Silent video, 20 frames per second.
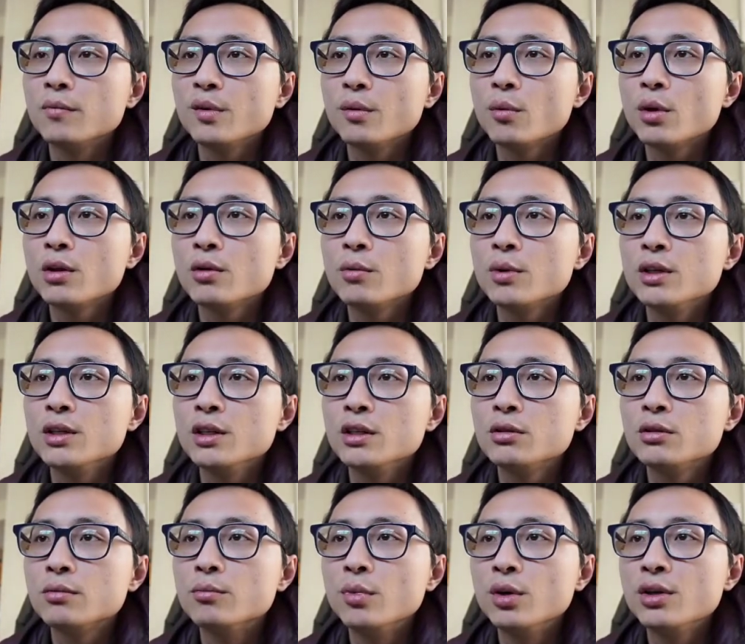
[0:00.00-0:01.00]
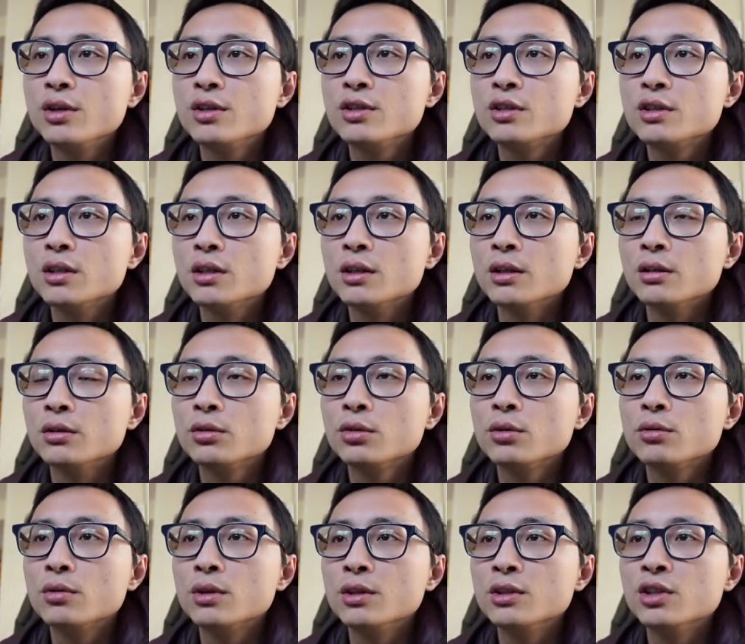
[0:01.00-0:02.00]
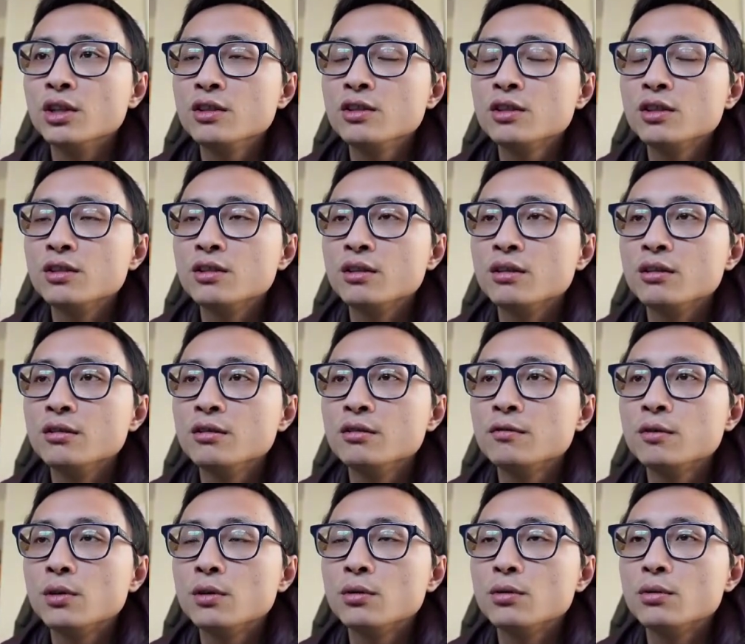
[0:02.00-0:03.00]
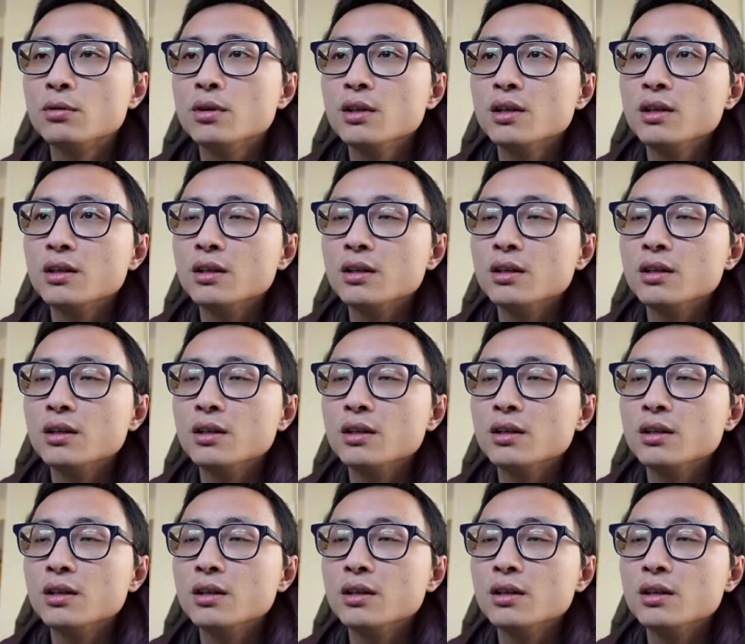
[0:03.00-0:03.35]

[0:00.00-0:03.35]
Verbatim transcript: whether we need to merge the two adjacent interval,